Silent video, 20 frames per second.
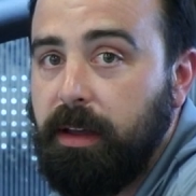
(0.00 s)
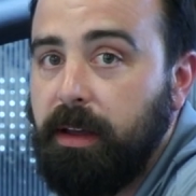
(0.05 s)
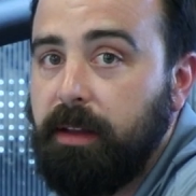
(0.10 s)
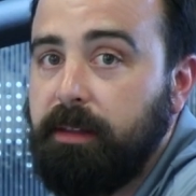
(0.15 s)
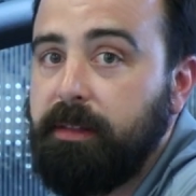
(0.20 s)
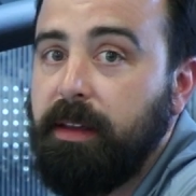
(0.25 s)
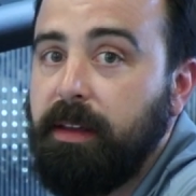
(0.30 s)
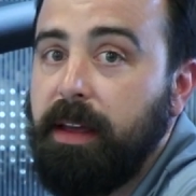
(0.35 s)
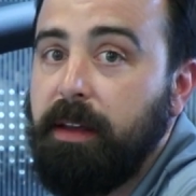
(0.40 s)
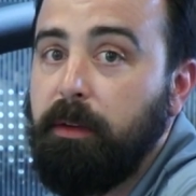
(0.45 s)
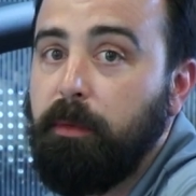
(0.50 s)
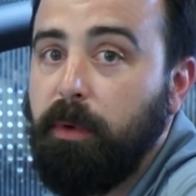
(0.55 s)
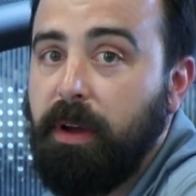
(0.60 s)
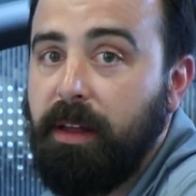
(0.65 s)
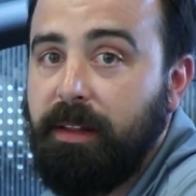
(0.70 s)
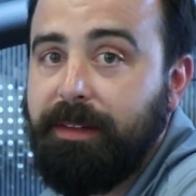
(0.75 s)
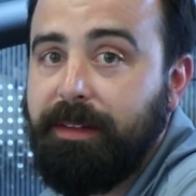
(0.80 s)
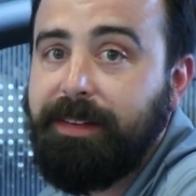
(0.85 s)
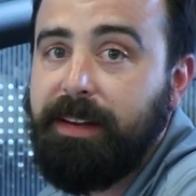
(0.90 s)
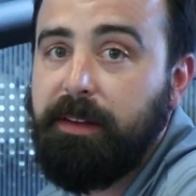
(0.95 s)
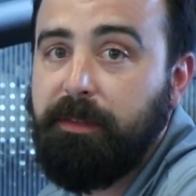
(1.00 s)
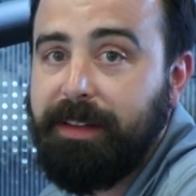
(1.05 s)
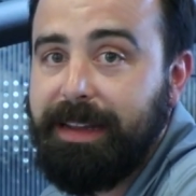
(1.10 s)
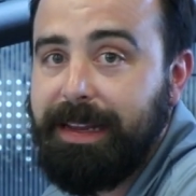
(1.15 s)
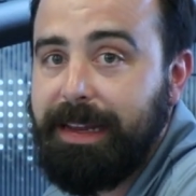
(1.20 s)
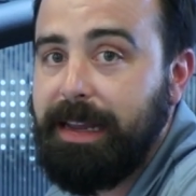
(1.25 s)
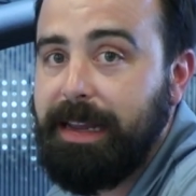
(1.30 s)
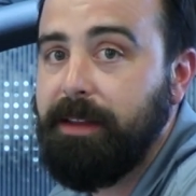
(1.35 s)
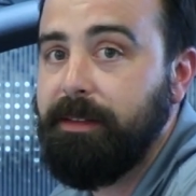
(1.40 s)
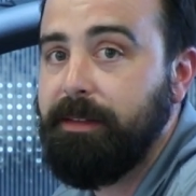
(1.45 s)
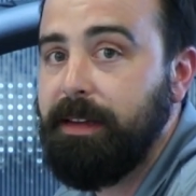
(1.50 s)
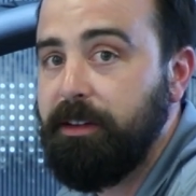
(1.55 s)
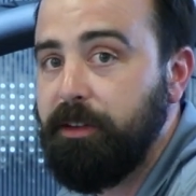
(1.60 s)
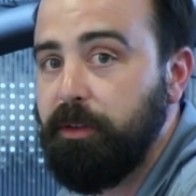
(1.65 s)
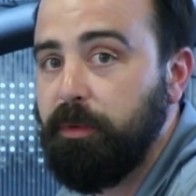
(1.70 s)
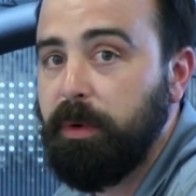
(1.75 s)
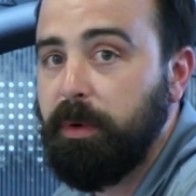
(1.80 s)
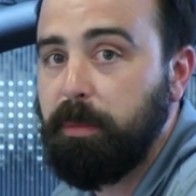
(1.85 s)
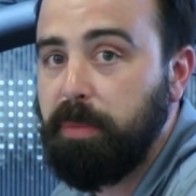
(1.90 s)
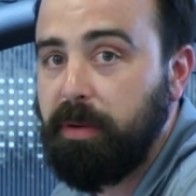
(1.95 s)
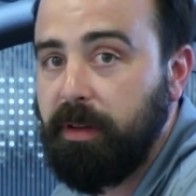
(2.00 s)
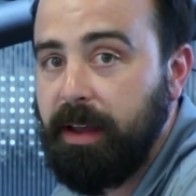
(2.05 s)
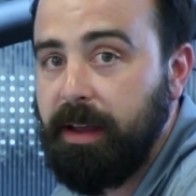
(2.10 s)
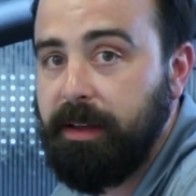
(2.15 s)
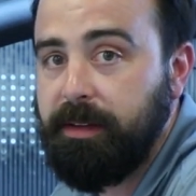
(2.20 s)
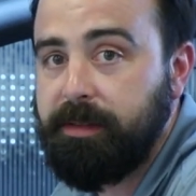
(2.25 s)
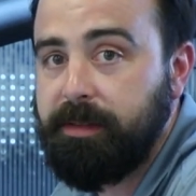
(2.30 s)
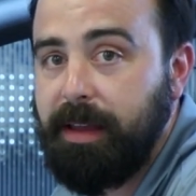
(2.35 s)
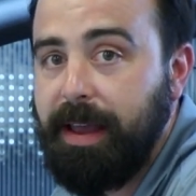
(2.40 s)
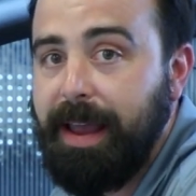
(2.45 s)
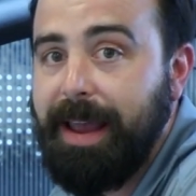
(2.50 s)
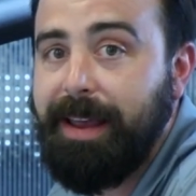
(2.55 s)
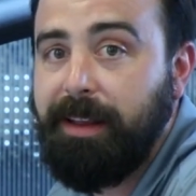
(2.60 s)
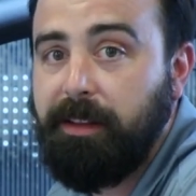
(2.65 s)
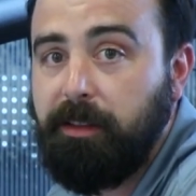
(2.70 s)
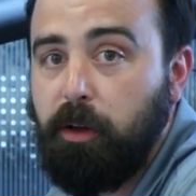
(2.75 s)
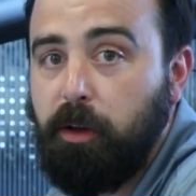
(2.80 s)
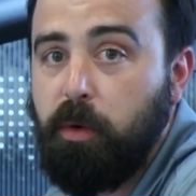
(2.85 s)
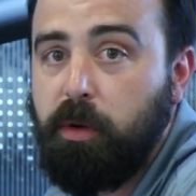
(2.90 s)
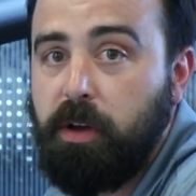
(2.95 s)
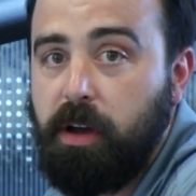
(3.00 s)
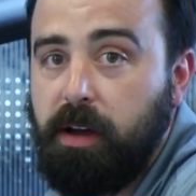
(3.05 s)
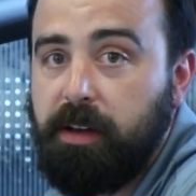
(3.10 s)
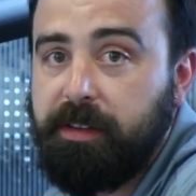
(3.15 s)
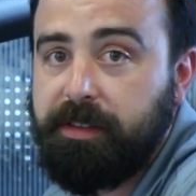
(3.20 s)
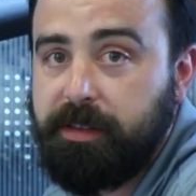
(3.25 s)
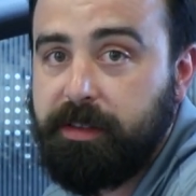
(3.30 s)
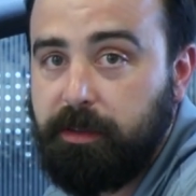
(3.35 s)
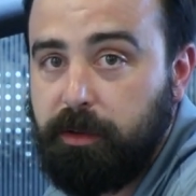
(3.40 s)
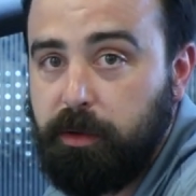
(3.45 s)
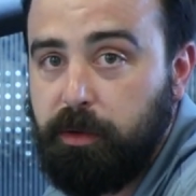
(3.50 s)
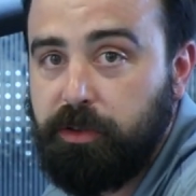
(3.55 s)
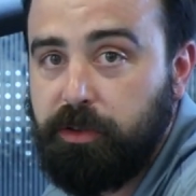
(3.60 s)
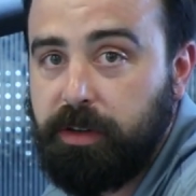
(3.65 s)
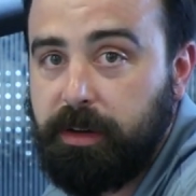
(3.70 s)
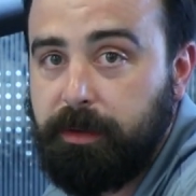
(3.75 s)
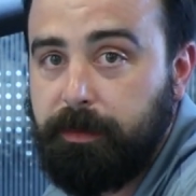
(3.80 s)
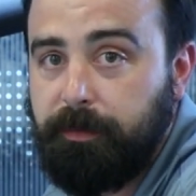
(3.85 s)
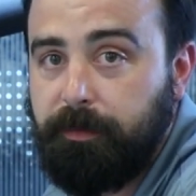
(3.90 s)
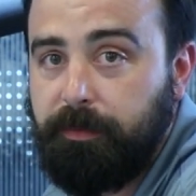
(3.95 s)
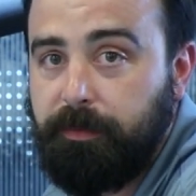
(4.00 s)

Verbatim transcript: It's a relatively easy to replace and low cost solution.